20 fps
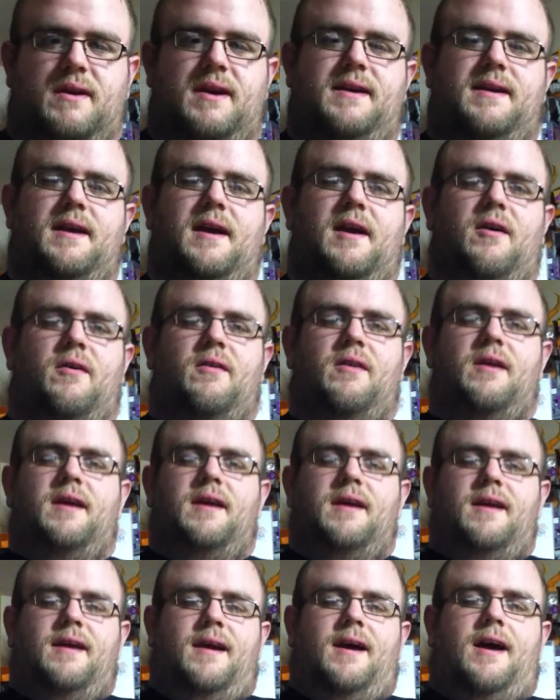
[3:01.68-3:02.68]
right now.
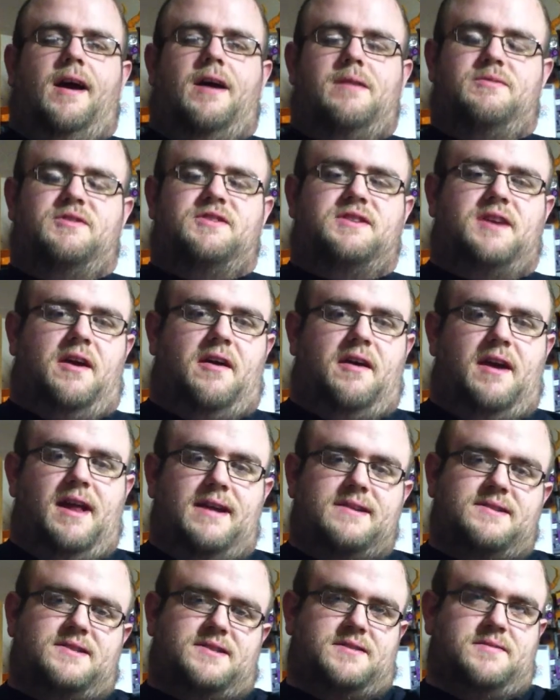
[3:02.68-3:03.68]
I'm staring
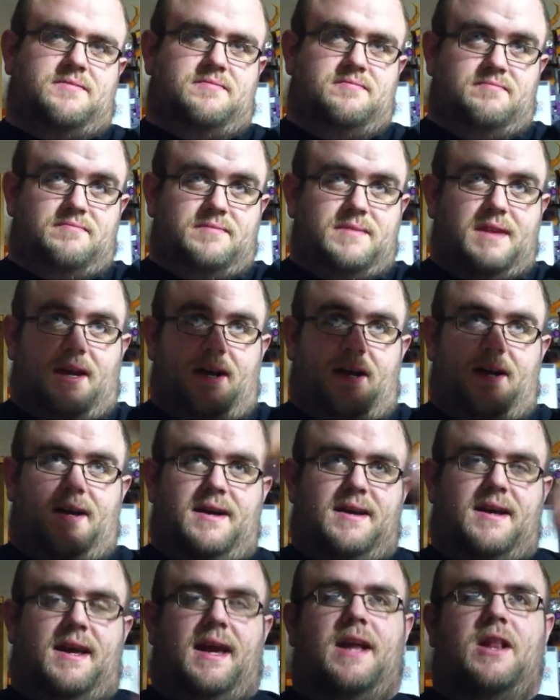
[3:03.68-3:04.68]
at some
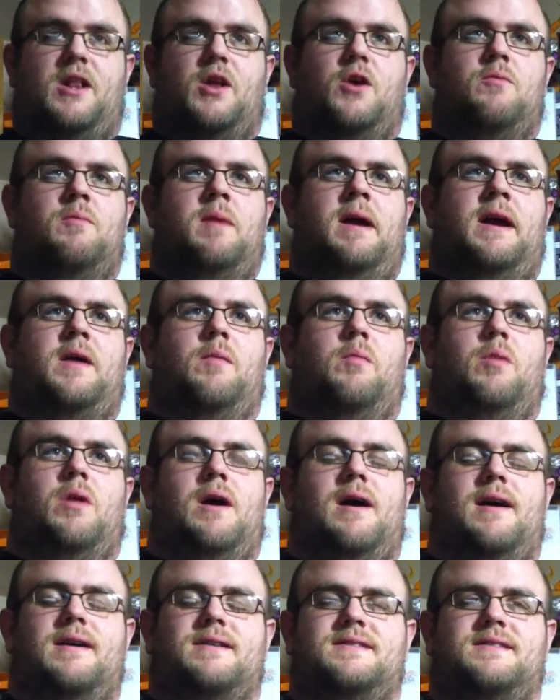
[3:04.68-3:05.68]
Halo Mega
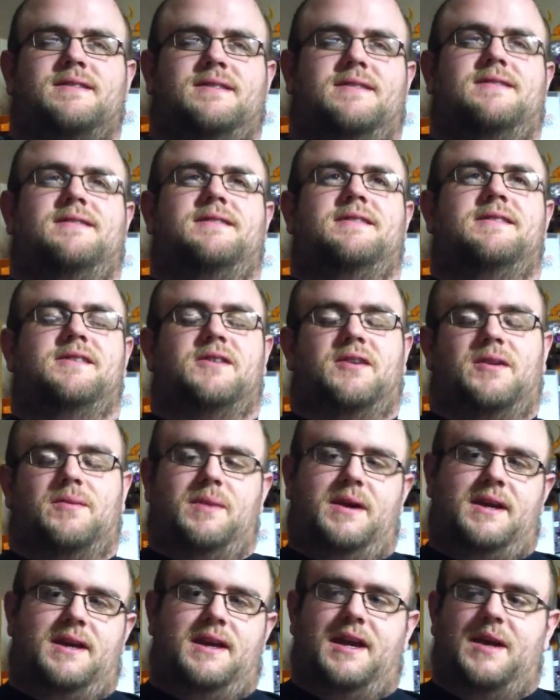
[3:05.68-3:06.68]
Blocks here in
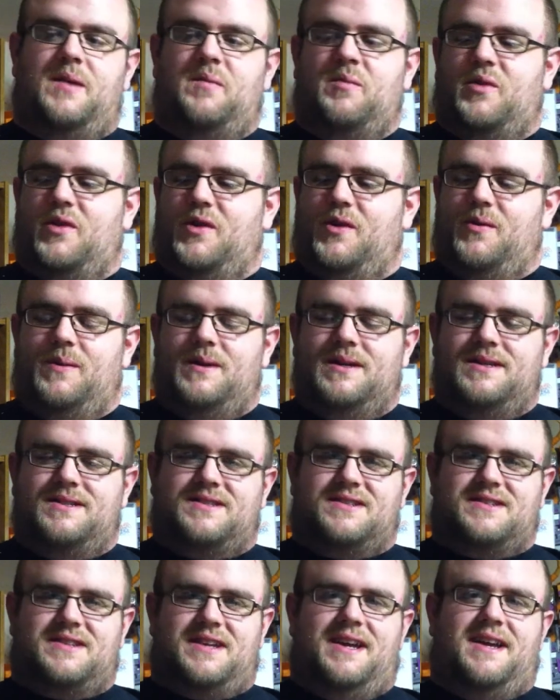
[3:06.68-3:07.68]
my game room, and
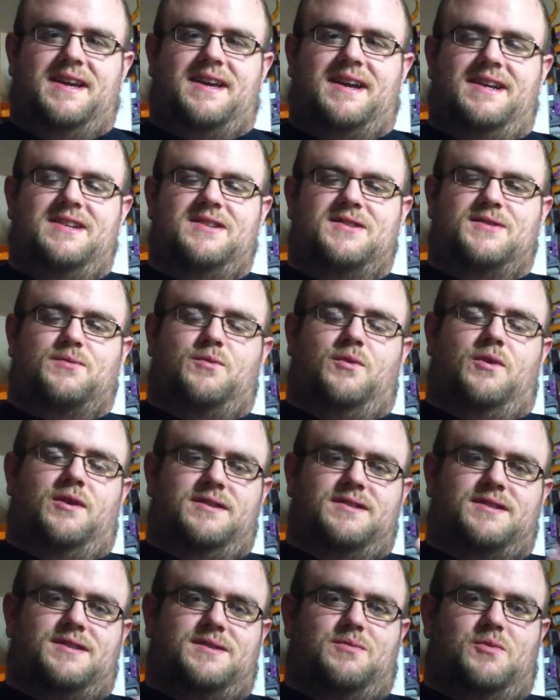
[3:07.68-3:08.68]
it's just I just
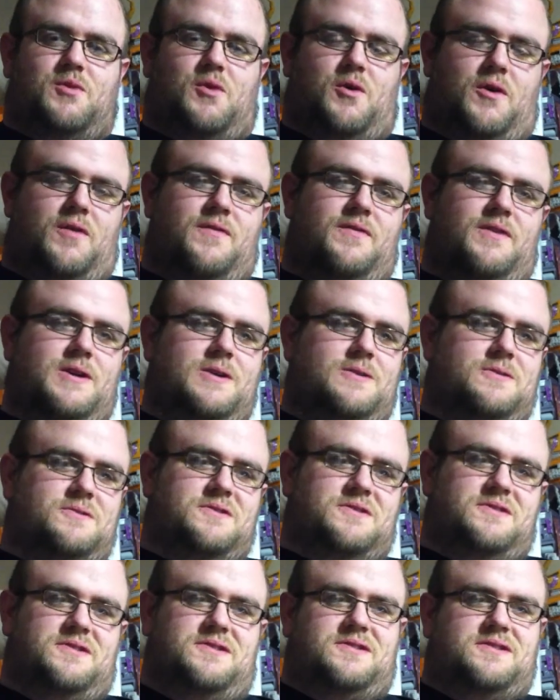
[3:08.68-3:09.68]
want some more of
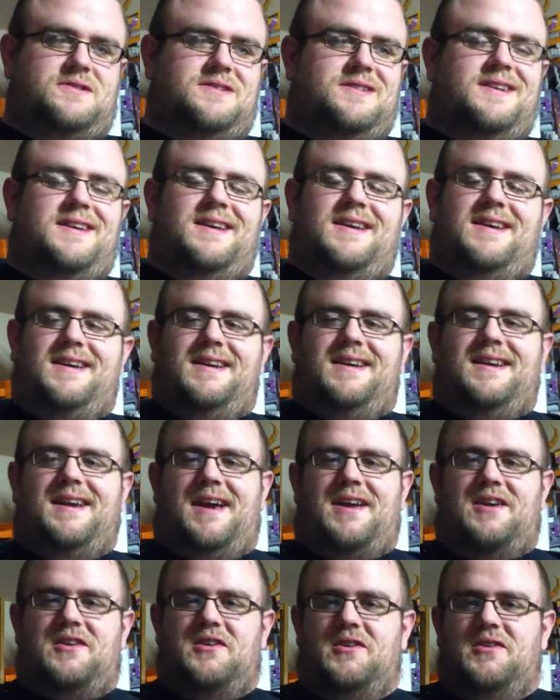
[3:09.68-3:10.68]
those, and
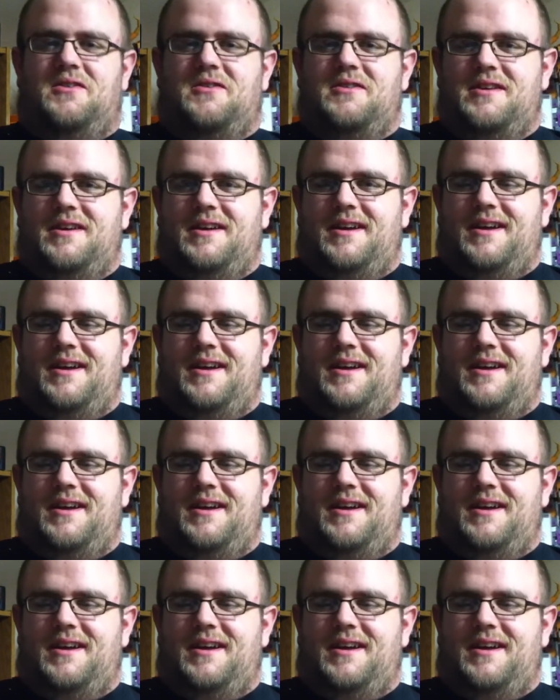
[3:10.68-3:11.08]
I don't know.